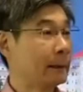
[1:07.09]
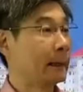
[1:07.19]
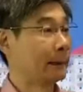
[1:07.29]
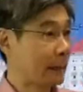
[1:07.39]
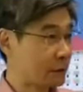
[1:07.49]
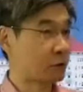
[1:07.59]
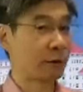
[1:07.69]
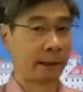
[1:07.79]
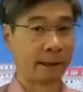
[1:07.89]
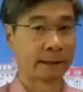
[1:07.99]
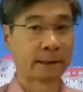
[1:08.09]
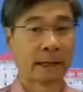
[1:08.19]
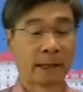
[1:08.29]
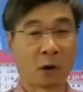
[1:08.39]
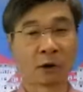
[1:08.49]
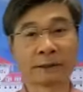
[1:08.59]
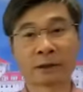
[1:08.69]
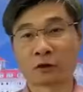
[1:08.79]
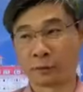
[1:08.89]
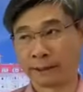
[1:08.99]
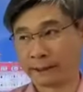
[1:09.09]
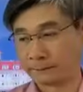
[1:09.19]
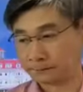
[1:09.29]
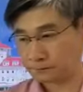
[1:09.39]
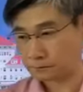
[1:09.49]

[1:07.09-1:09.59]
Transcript: And the answer is the Americans agree